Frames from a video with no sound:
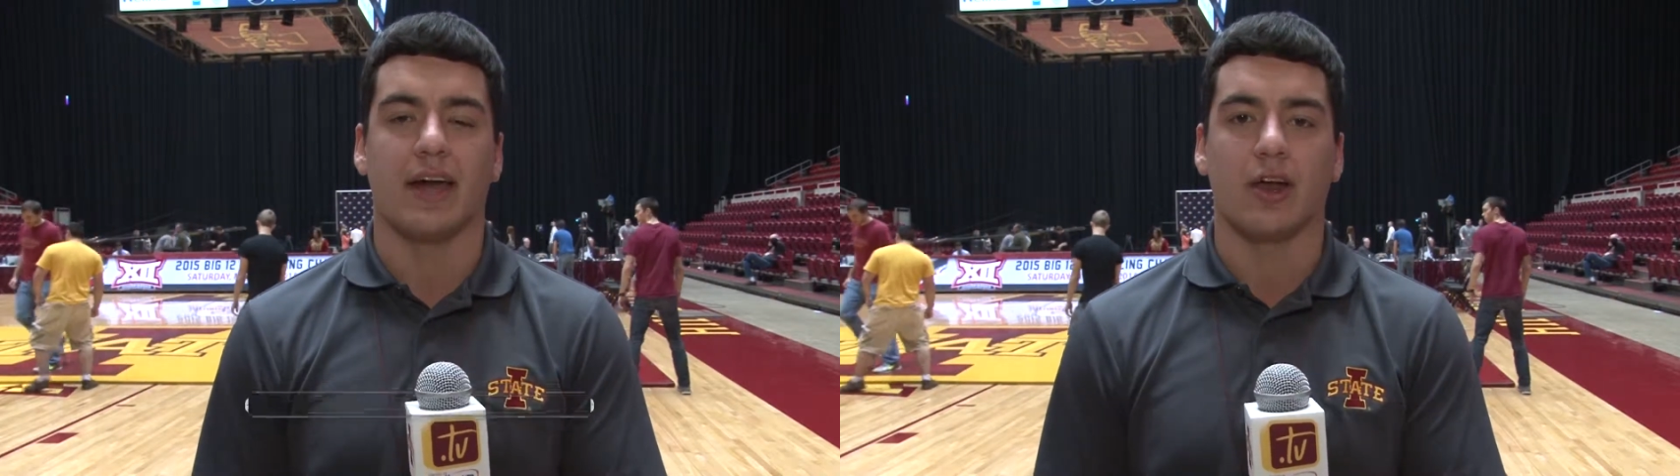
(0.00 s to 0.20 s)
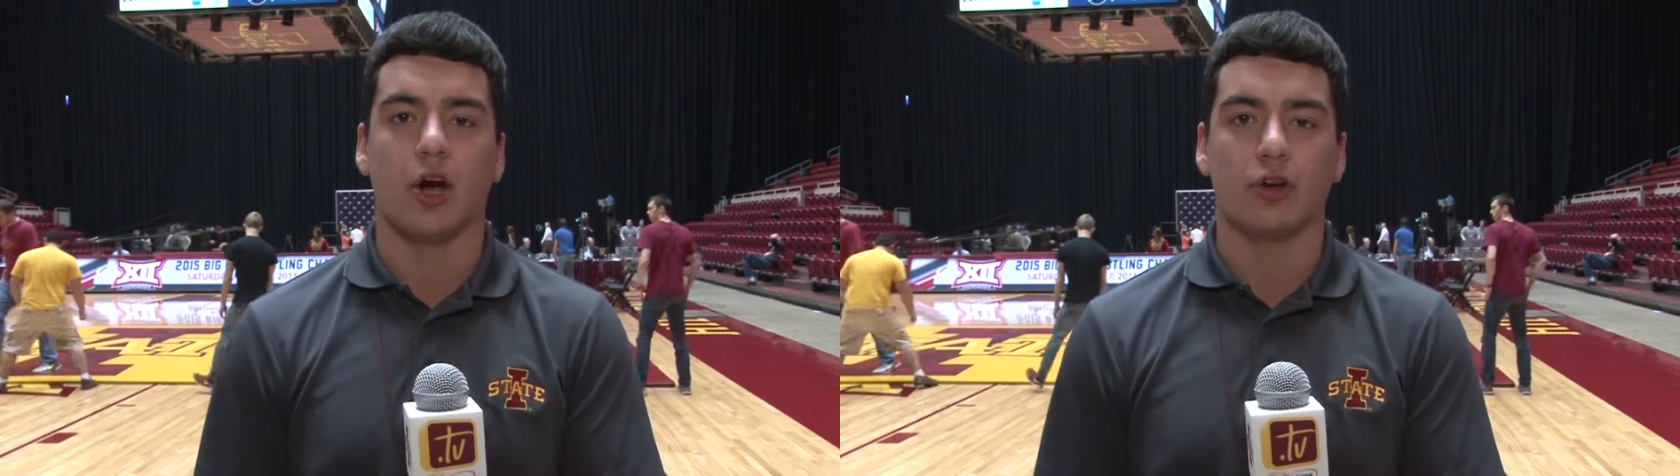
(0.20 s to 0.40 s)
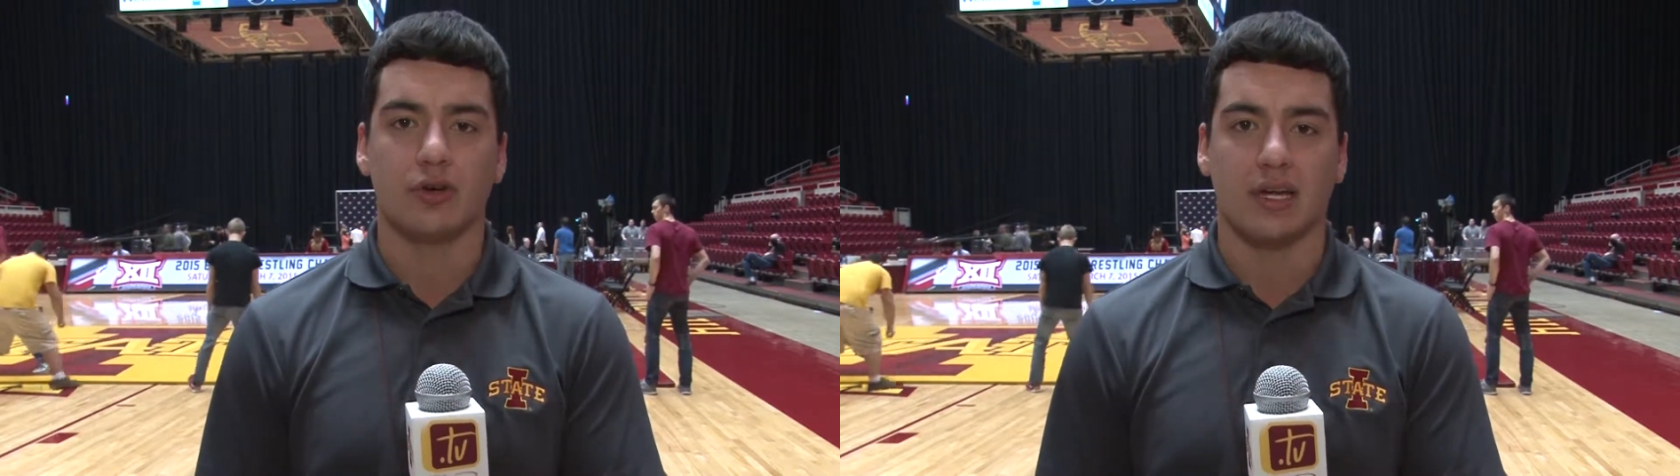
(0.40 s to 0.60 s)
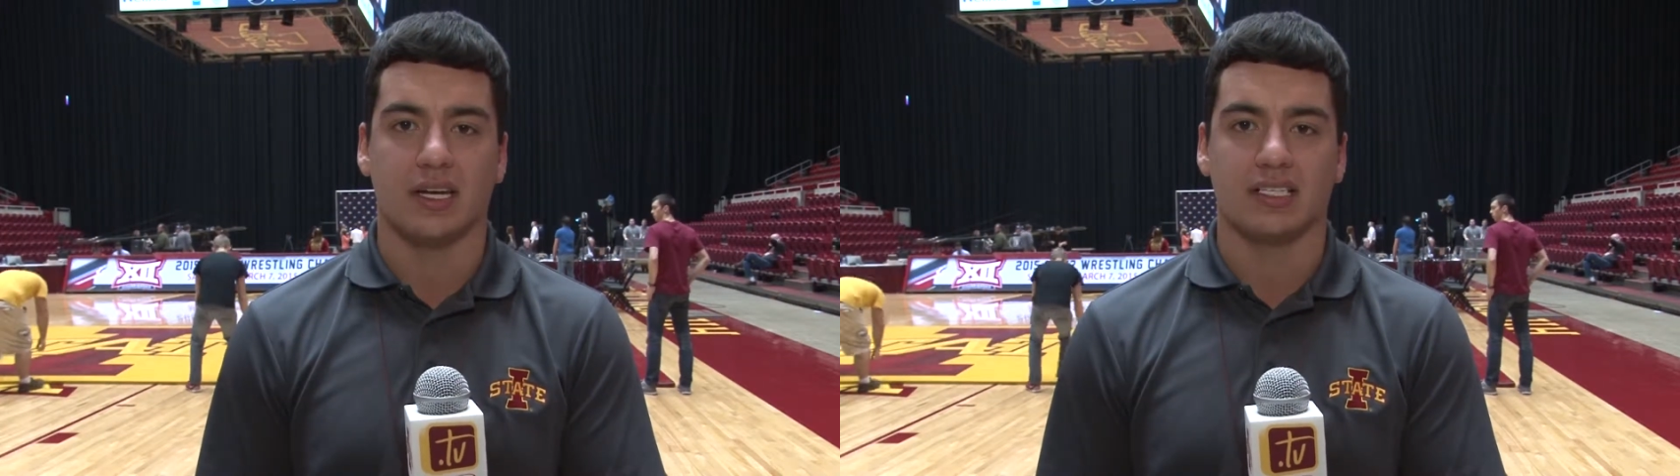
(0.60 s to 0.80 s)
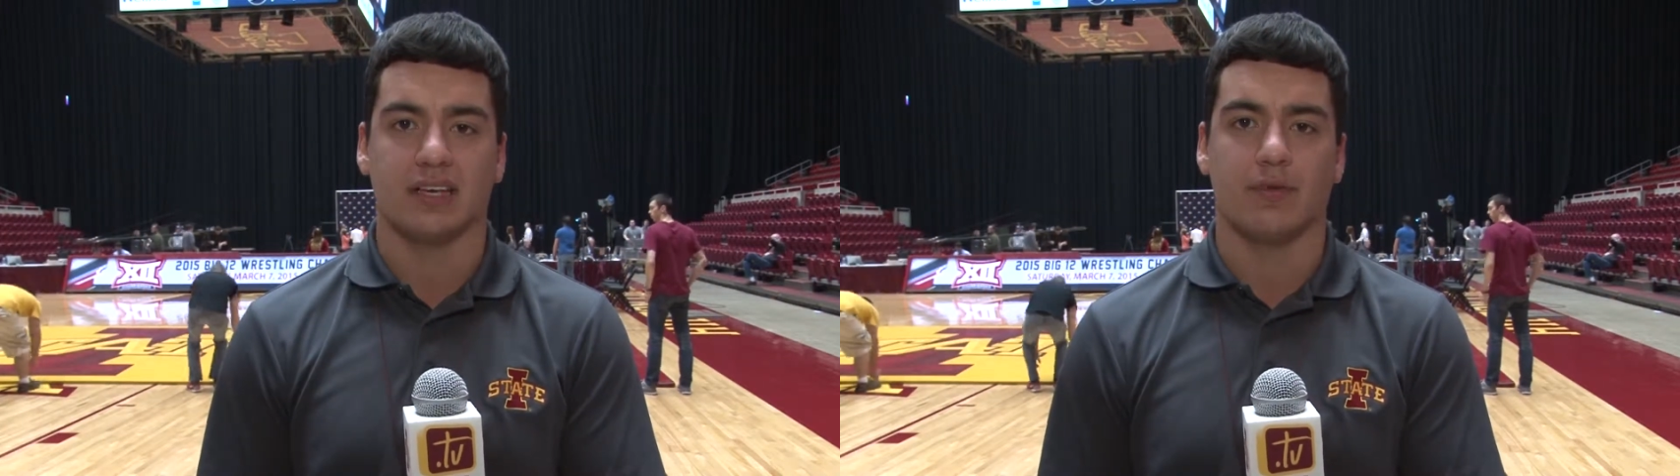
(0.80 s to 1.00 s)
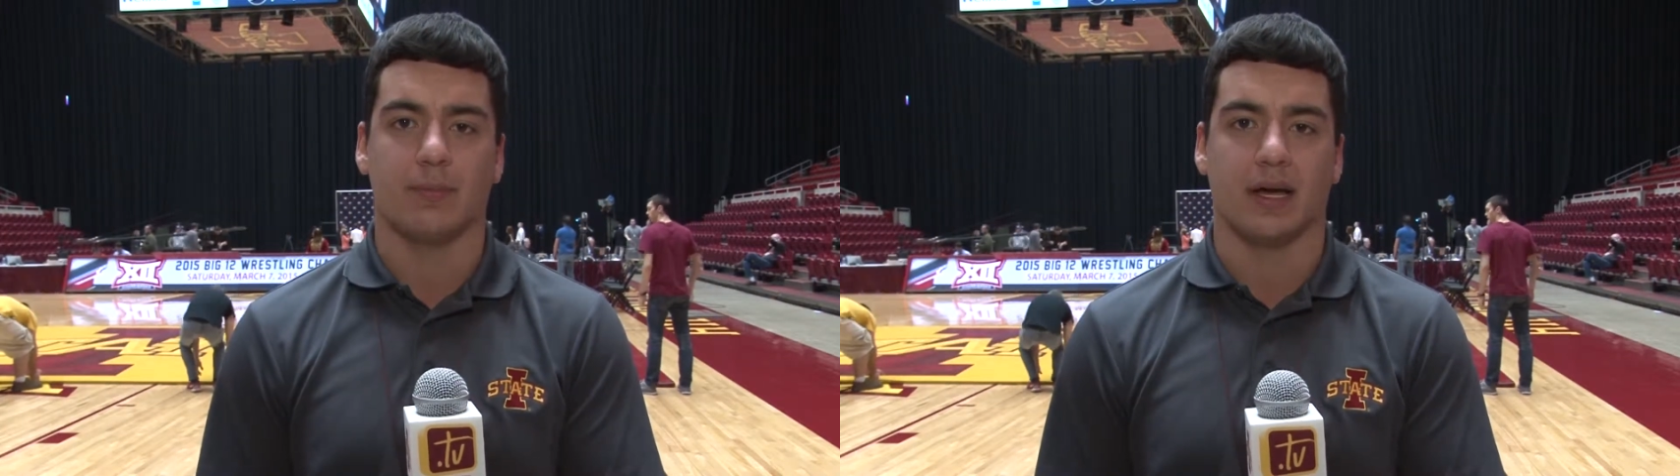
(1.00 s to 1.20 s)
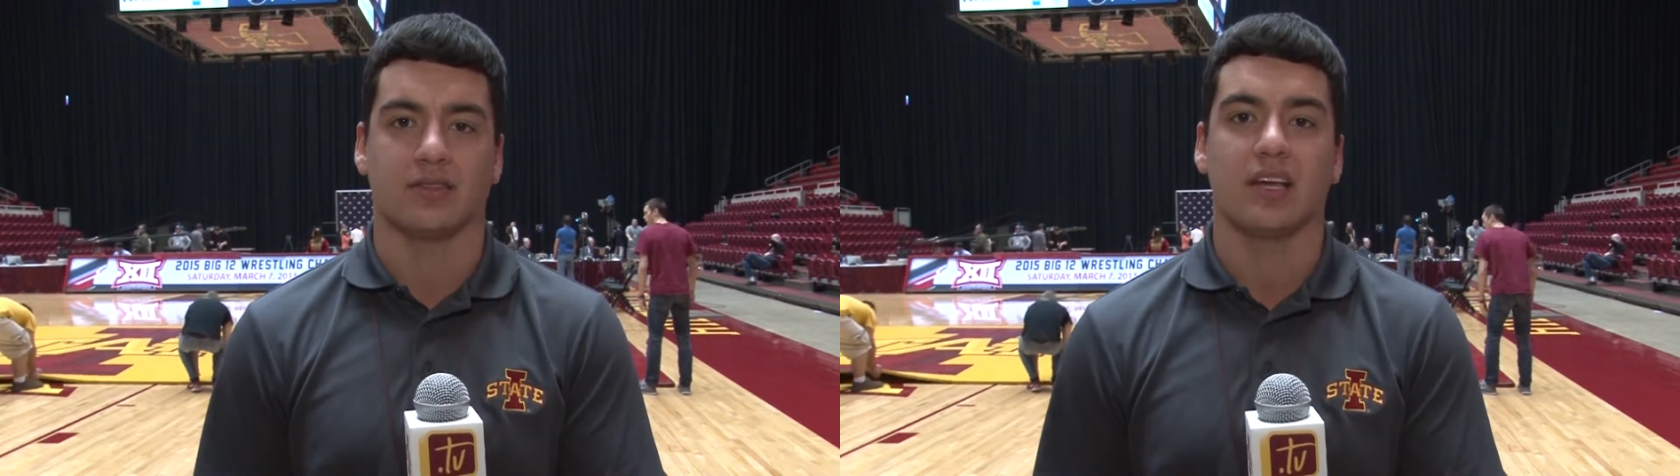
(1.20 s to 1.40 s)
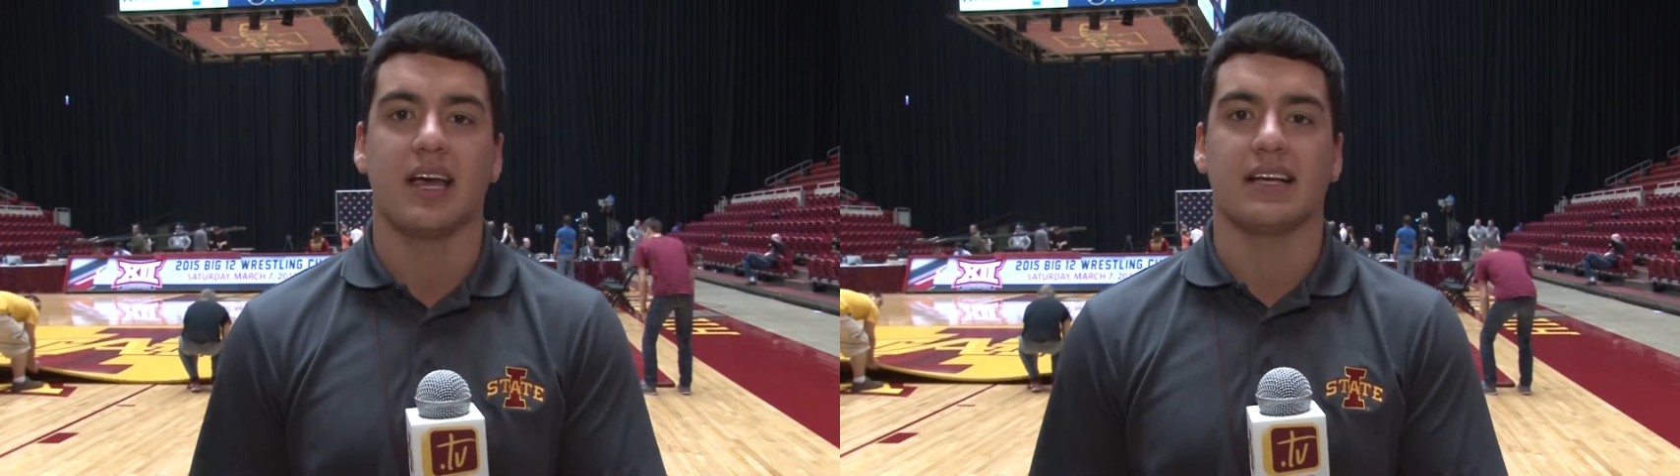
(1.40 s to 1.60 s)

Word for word: at 197 pounds